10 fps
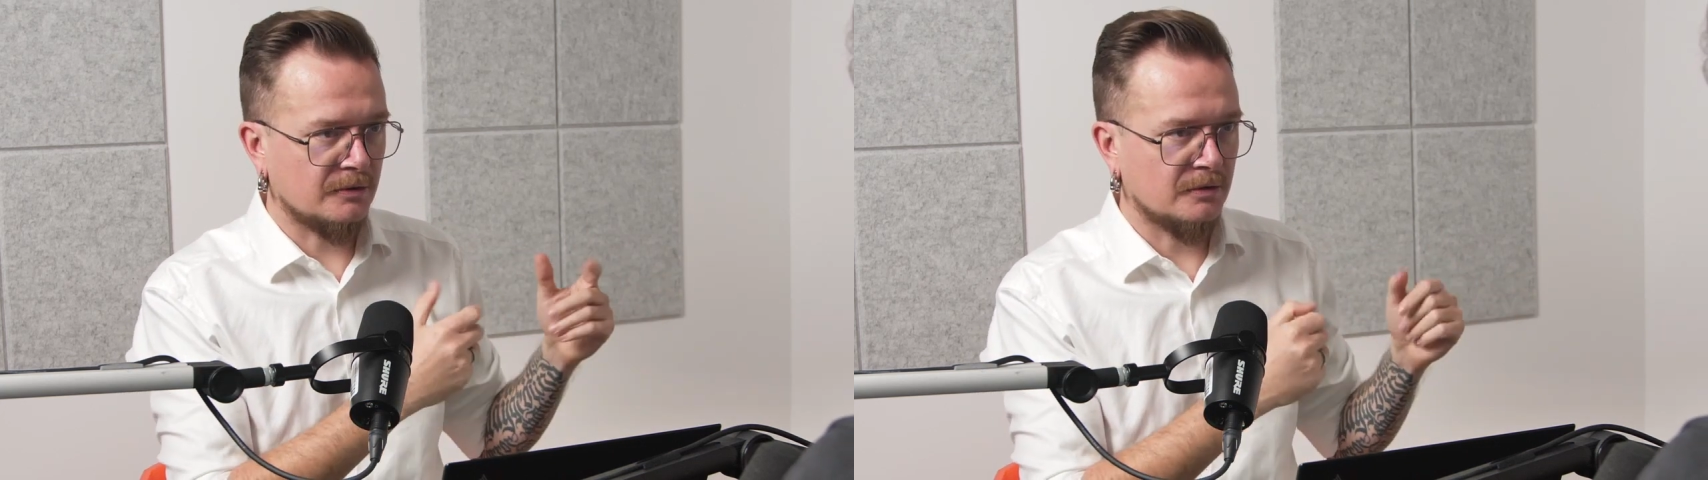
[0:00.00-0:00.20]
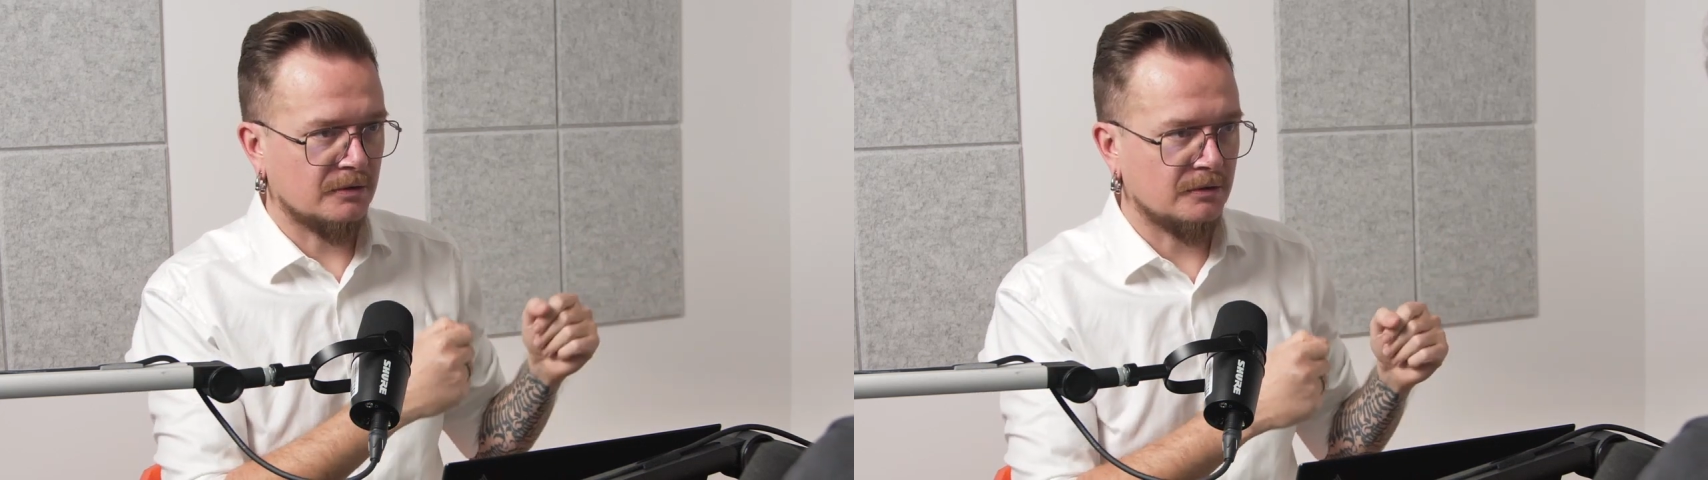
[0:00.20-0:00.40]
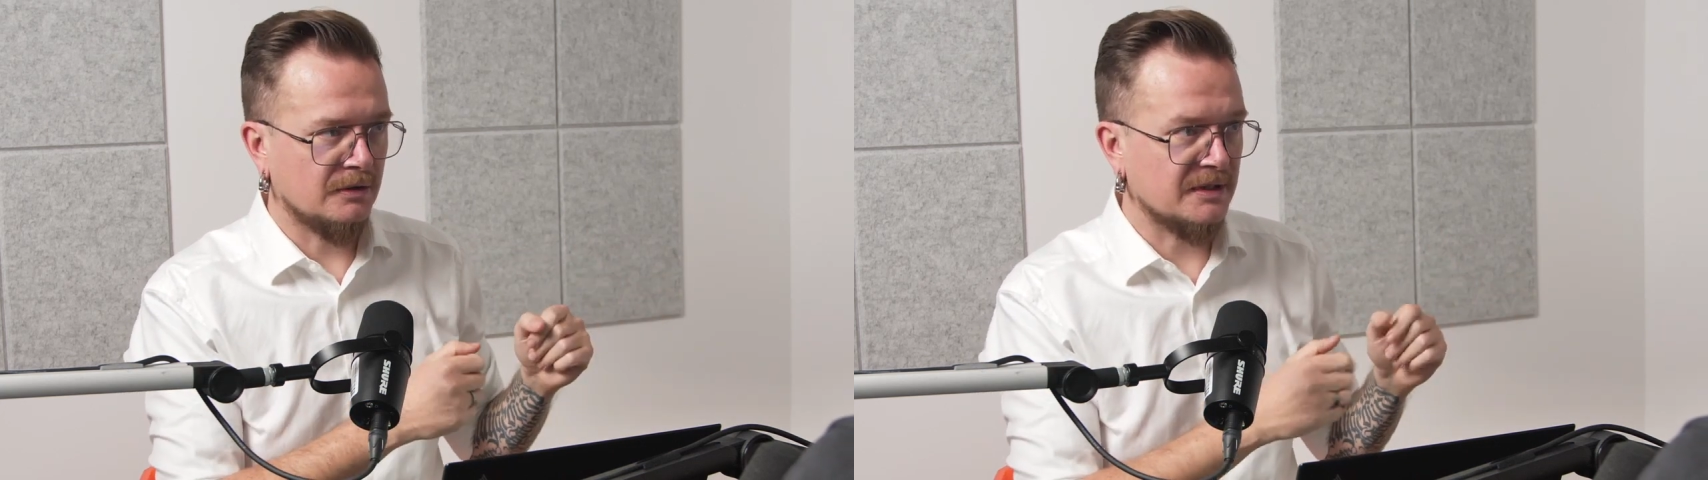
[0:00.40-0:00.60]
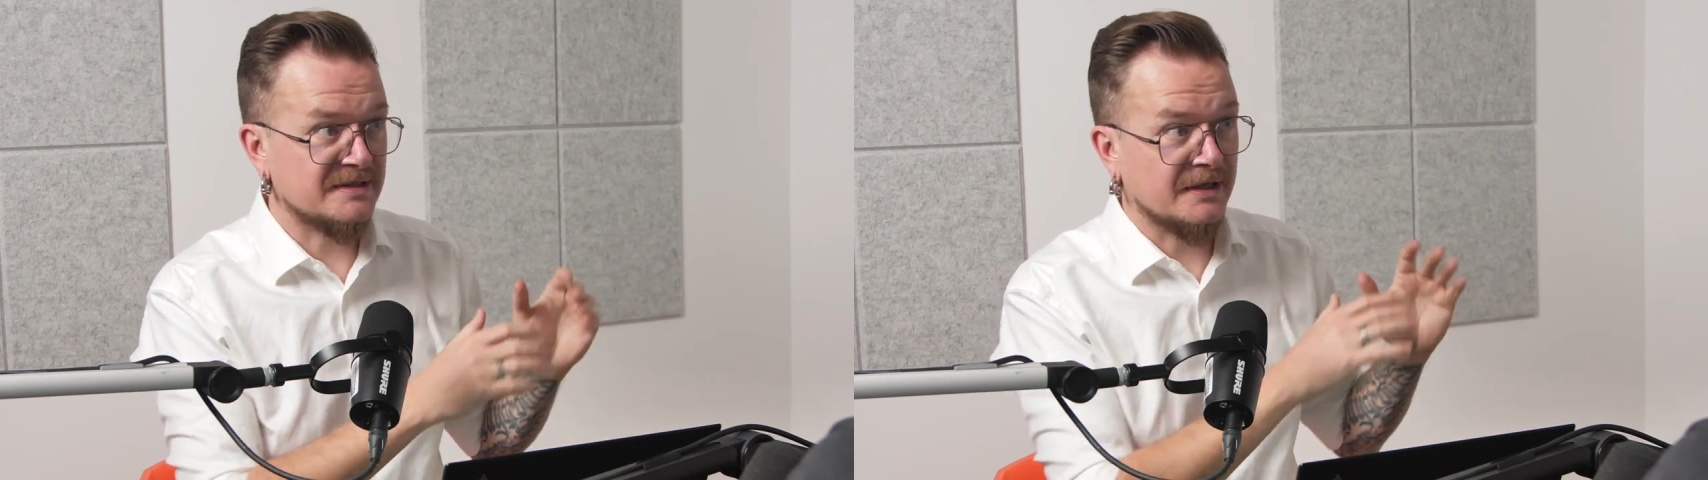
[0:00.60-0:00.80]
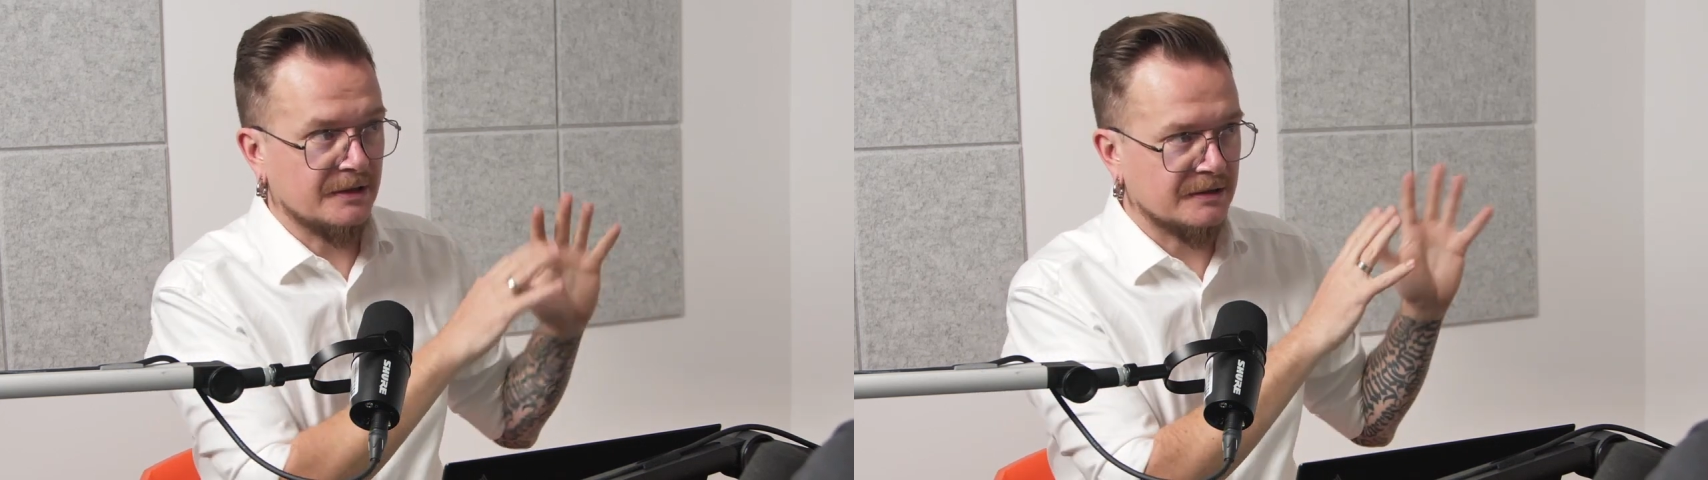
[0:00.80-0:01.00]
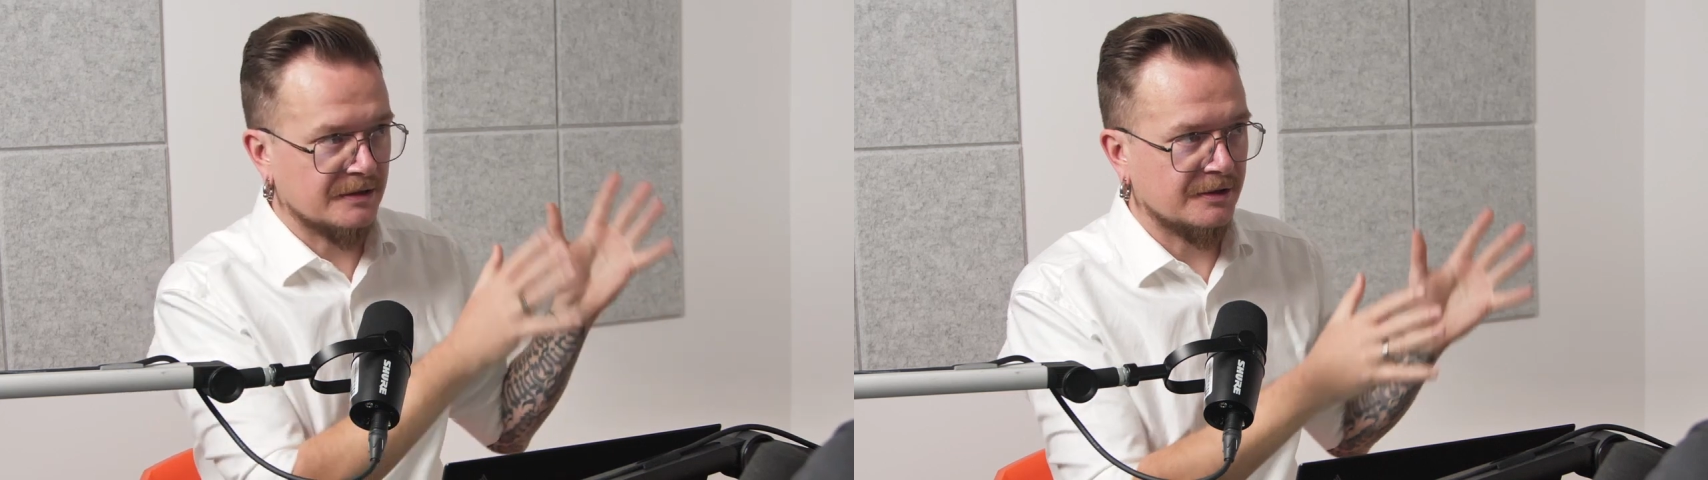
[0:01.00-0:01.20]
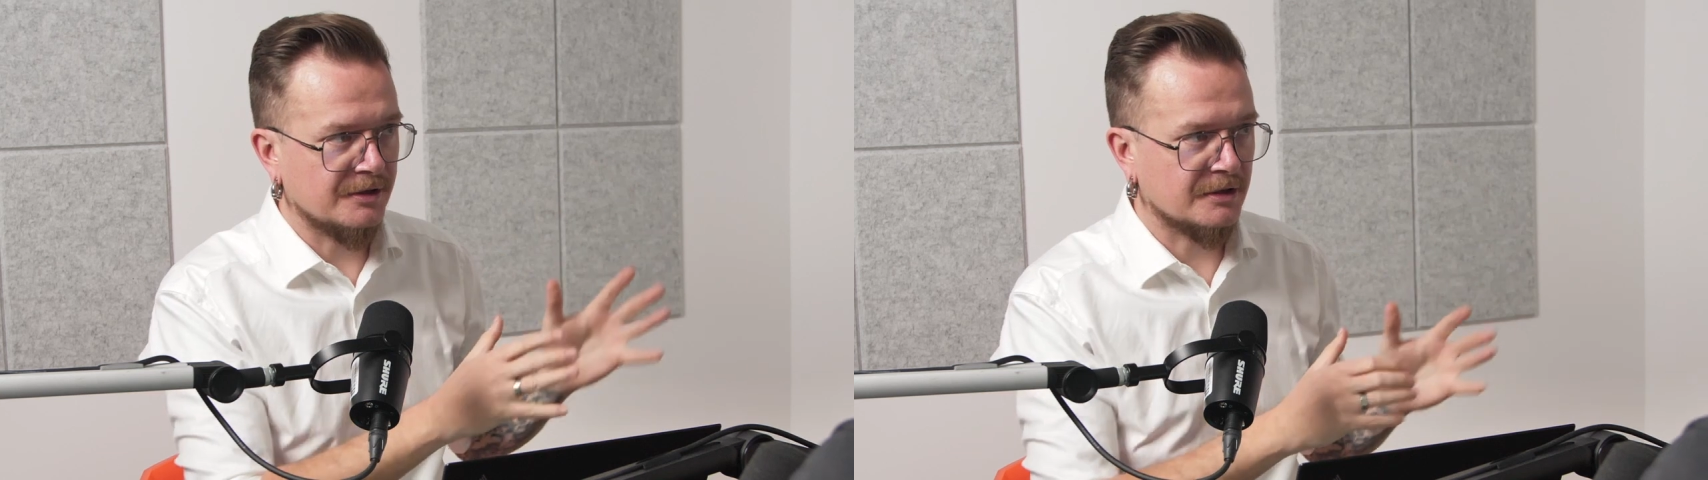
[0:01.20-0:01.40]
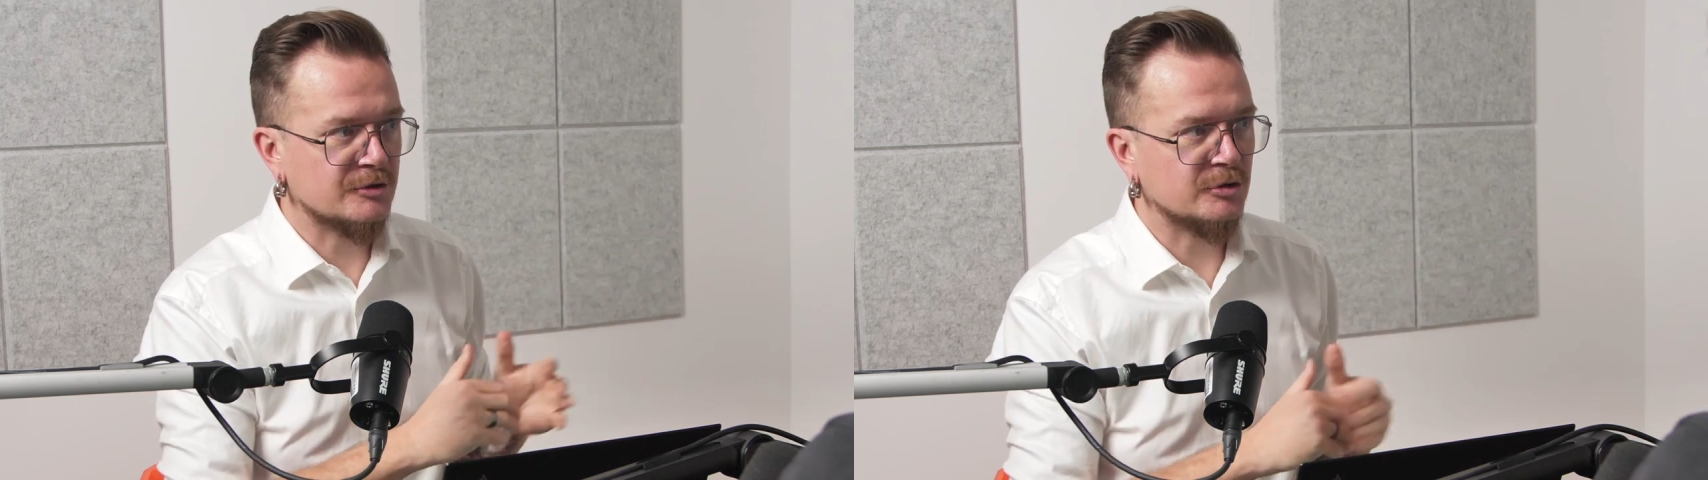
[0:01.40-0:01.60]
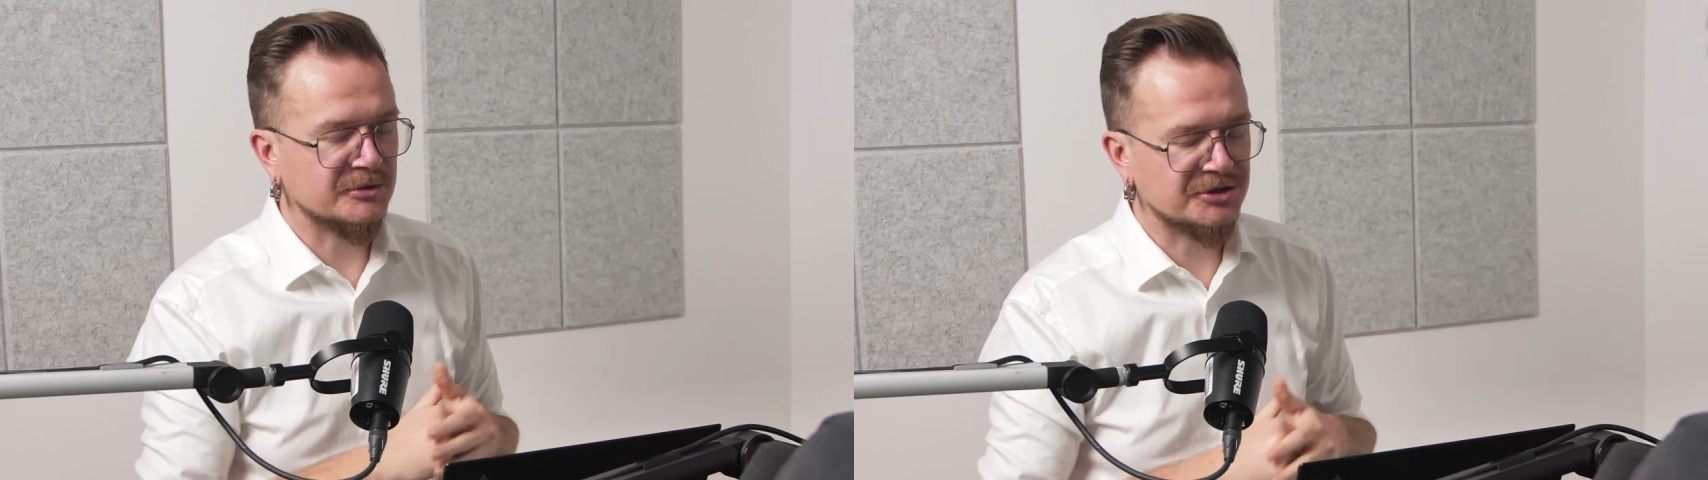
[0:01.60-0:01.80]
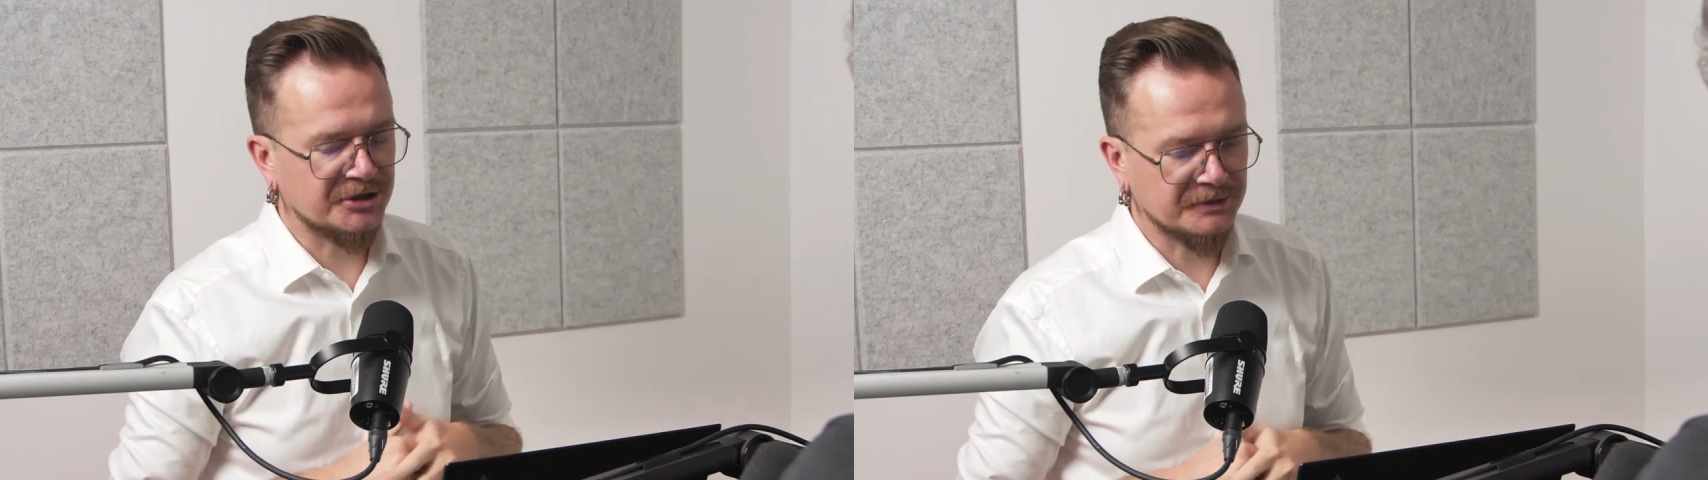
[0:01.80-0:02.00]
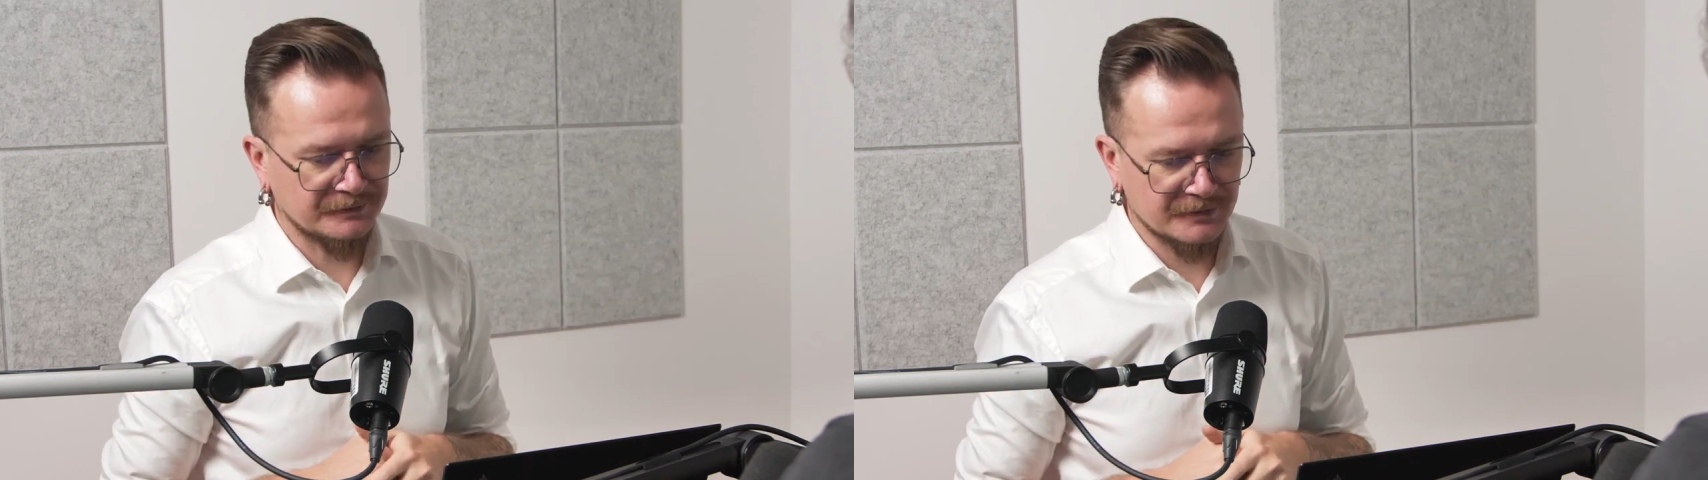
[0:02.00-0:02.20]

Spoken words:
or let's say an industrial machine.